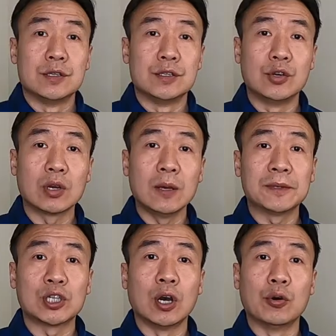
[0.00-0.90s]

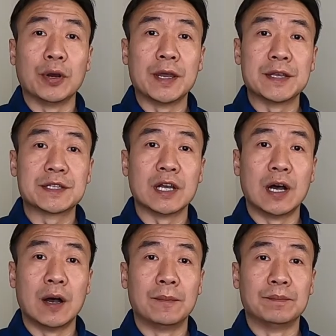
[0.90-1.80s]
Eucalyptol is a
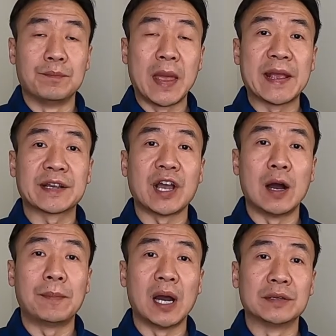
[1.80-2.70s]
um, main
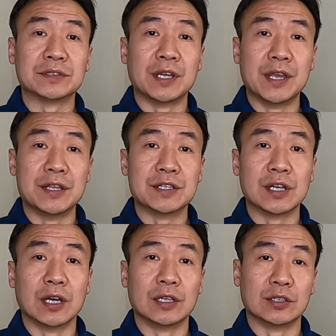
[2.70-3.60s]
compound in
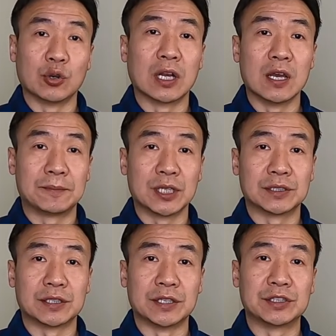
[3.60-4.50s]
the
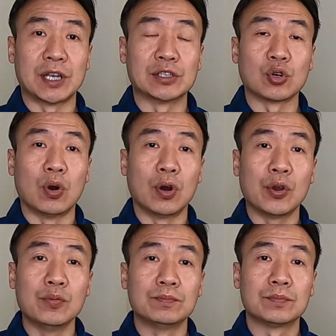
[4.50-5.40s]
eucalyptus essential
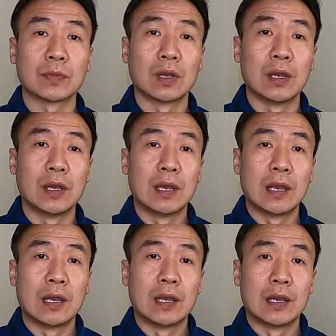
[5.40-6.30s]
oil.
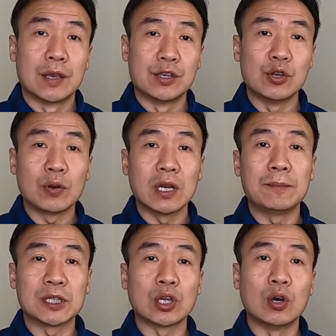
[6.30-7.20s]

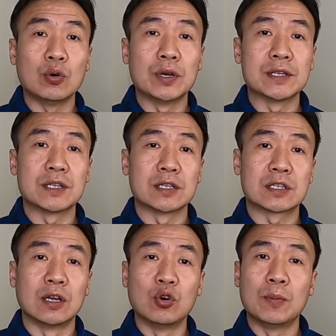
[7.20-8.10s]
Eucalyptol is uh,
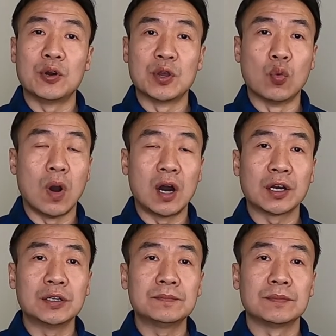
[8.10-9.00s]
soluble in
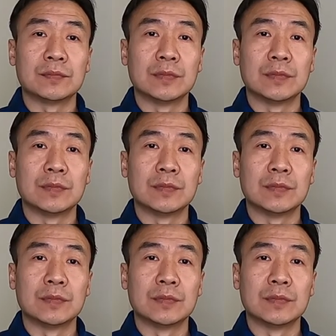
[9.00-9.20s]
water.